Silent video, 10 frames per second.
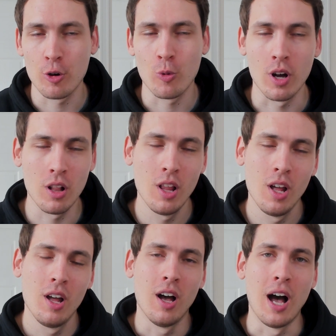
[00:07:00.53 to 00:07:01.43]
well.
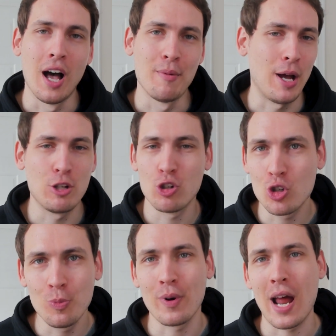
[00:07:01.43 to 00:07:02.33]
And just
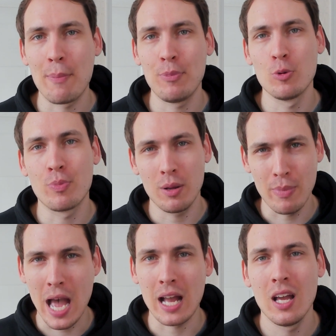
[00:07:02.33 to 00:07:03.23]
super happy to bring
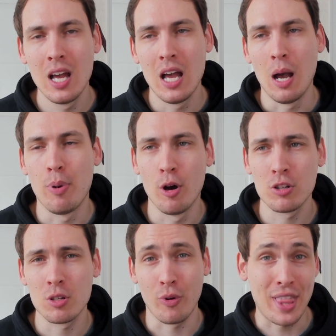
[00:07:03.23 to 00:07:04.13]
back a
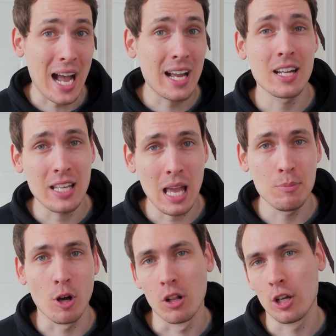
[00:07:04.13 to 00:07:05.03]
person with that kind of game
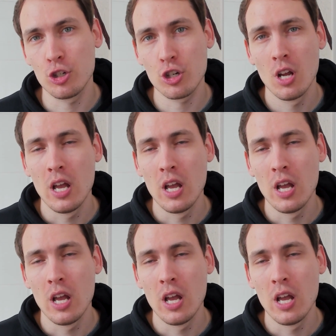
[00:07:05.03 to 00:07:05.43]
knowledge,